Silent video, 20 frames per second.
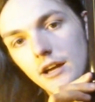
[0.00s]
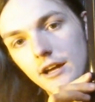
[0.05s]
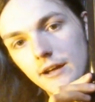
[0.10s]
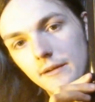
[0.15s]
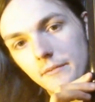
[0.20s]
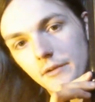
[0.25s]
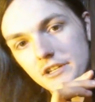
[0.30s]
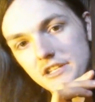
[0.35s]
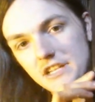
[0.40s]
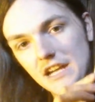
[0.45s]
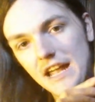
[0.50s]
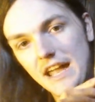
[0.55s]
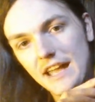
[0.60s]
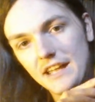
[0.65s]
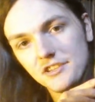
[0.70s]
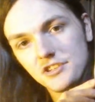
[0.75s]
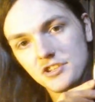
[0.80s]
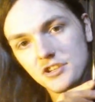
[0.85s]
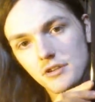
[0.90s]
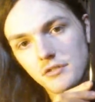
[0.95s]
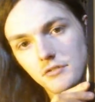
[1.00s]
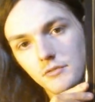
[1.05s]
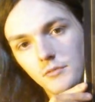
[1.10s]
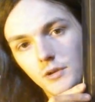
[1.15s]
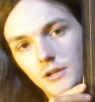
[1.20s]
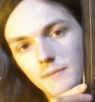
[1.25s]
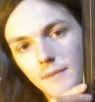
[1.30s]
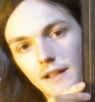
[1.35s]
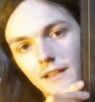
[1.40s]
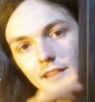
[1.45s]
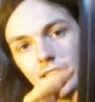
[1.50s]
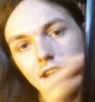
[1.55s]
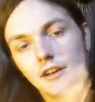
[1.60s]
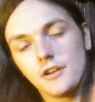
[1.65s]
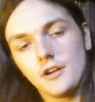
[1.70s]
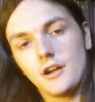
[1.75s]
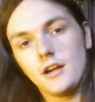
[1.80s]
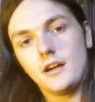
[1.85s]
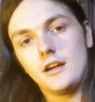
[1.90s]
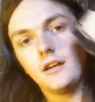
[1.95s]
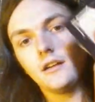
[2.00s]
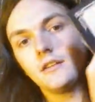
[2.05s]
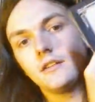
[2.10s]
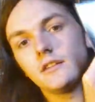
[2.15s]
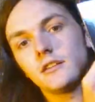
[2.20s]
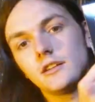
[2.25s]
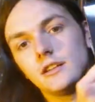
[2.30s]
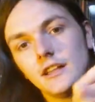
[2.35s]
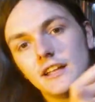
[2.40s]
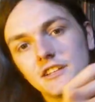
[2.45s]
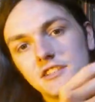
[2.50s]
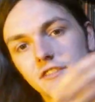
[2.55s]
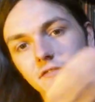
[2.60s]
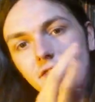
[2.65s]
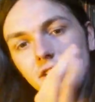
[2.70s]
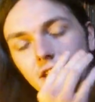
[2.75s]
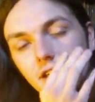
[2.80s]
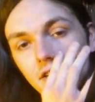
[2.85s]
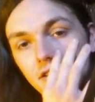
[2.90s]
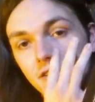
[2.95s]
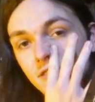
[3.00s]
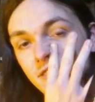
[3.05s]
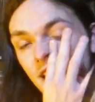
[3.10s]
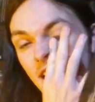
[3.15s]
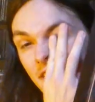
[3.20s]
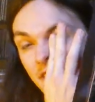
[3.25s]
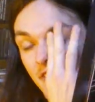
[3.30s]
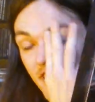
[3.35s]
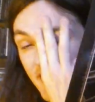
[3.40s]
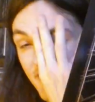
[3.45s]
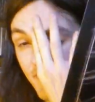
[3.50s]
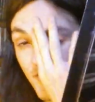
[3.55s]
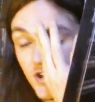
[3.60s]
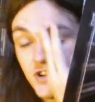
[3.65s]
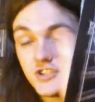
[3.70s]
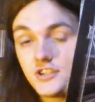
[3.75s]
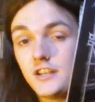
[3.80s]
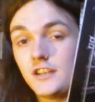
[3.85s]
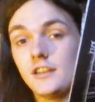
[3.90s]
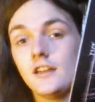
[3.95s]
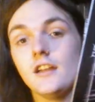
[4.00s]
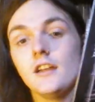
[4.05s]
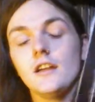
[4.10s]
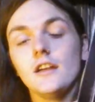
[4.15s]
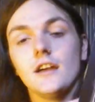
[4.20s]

um, which I had shown in one of my later uh, collection videos. Not this version.